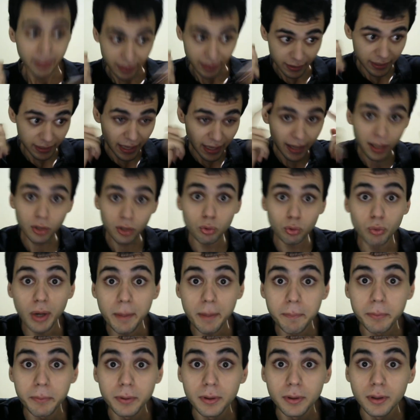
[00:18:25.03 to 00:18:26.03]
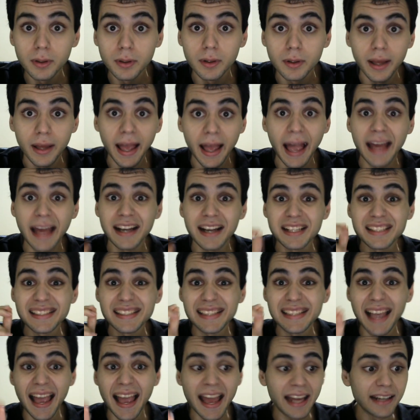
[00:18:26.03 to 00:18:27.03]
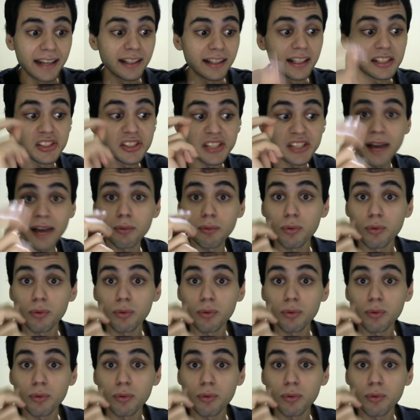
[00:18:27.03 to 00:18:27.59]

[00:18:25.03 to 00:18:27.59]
Get a grip and ascend. Ascend.